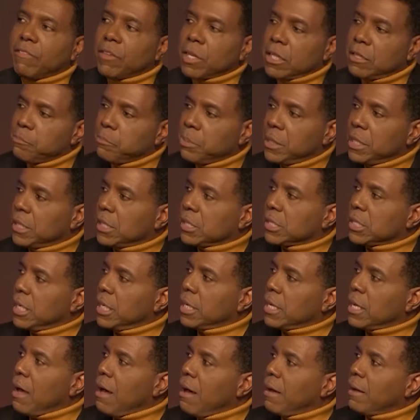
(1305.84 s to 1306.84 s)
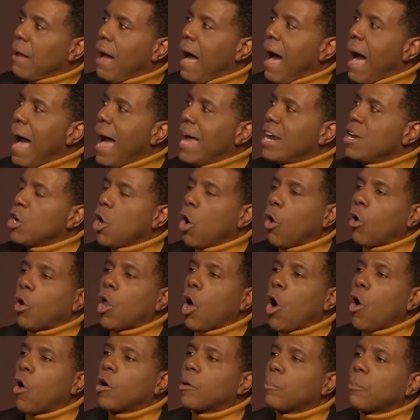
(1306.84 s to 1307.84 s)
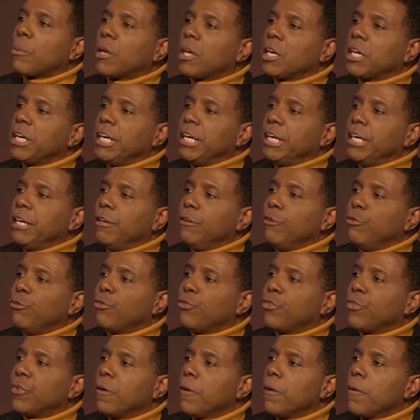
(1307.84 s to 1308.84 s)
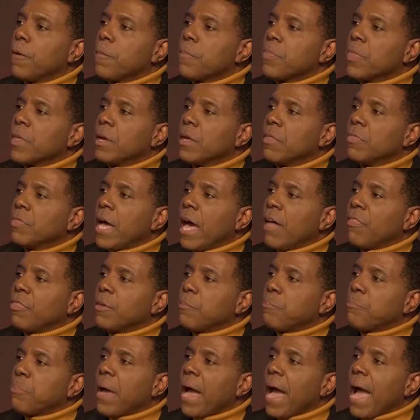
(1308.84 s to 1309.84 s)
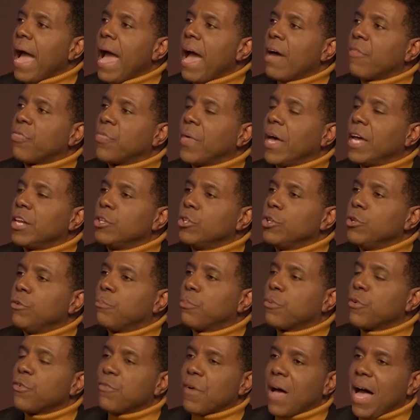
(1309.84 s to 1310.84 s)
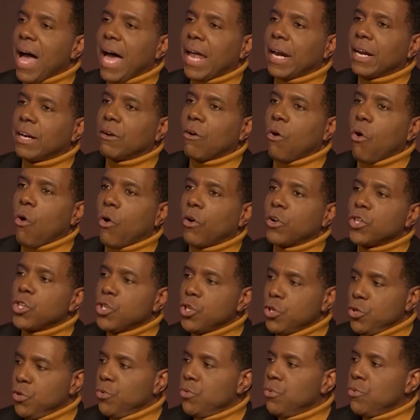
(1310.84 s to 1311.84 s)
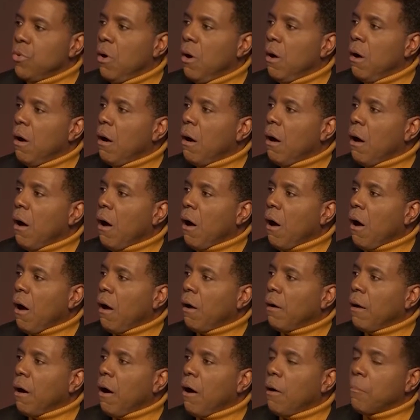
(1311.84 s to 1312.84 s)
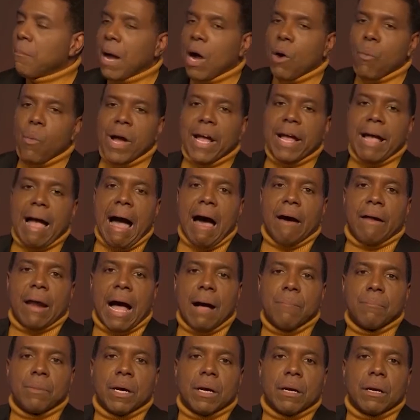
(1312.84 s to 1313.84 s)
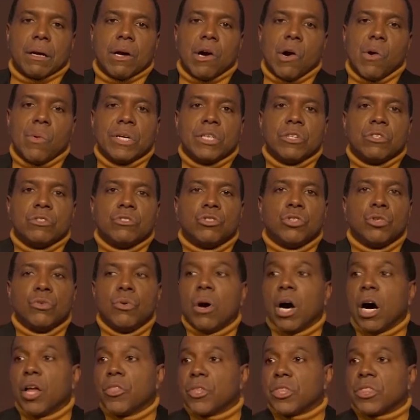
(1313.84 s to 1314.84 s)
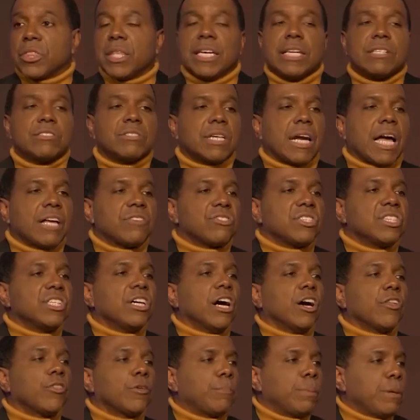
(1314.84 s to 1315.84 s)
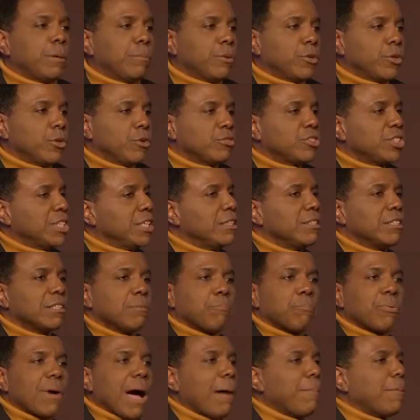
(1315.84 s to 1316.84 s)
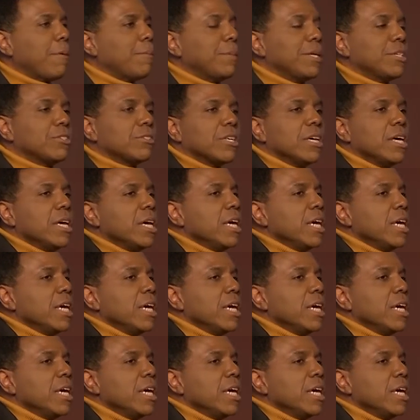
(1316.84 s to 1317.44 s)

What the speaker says: have to completely say, God, I no longer believe that the path that you provided or you are my way out. I'm going to go and do other things that I see other people do. See, the problem is